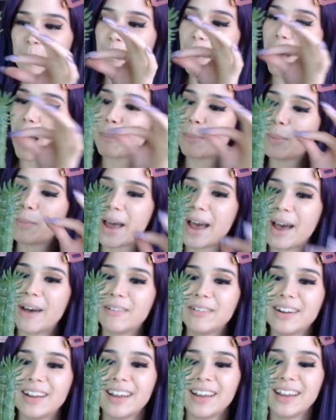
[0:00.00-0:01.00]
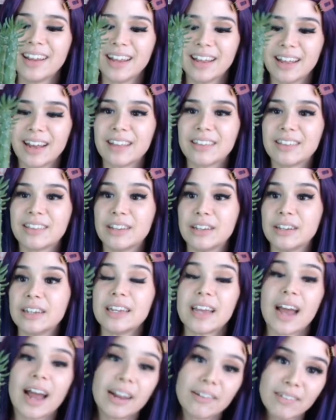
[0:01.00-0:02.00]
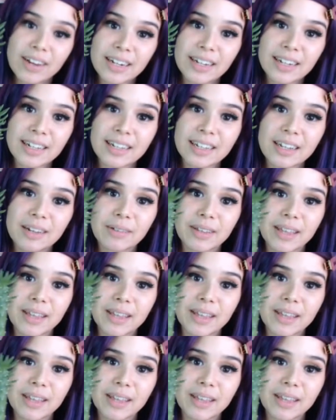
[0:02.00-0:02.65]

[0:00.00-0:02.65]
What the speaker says: pop them out. Ironically, with